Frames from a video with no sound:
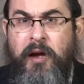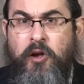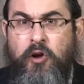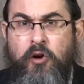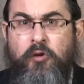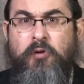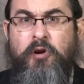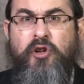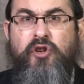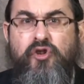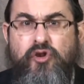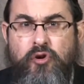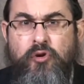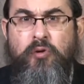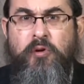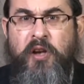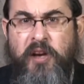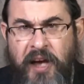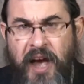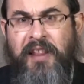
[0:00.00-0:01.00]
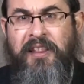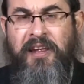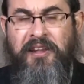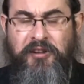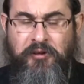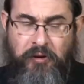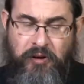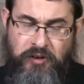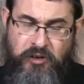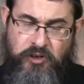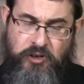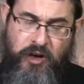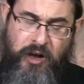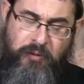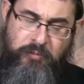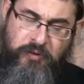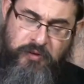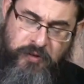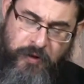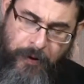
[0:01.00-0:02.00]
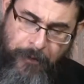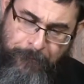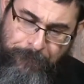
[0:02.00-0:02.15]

you're a Jew, you can't desecrate the Shabbos.